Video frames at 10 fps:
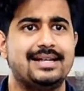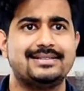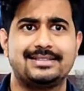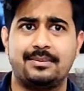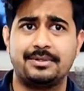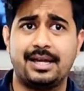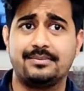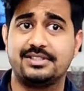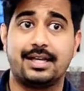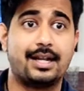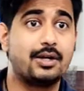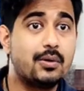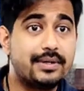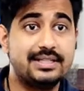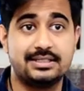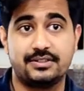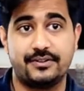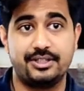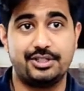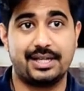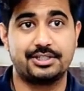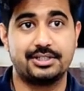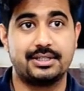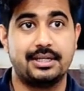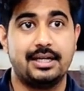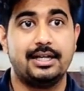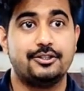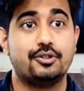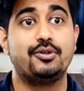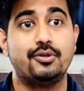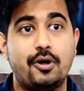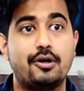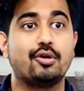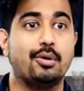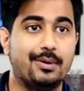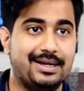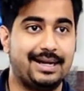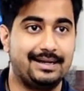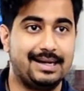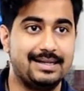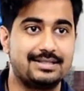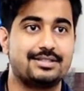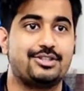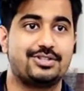Sometimes there are no reasons for rejection, so do not overanalyze.